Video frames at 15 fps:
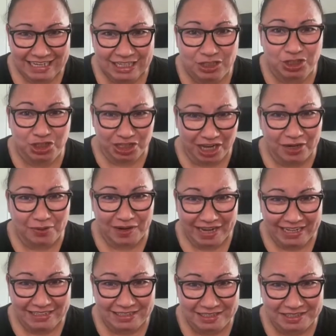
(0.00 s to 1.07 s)
It
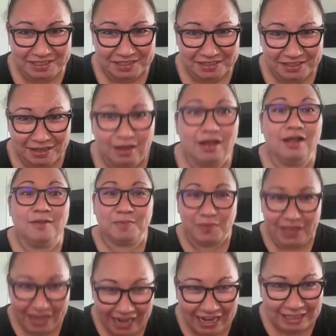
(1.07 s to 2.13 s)
generates
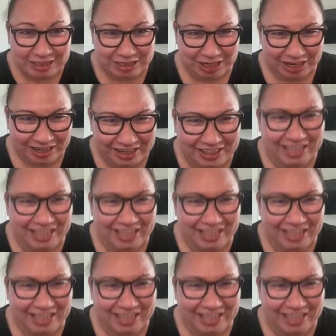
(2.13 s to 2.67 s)
an answer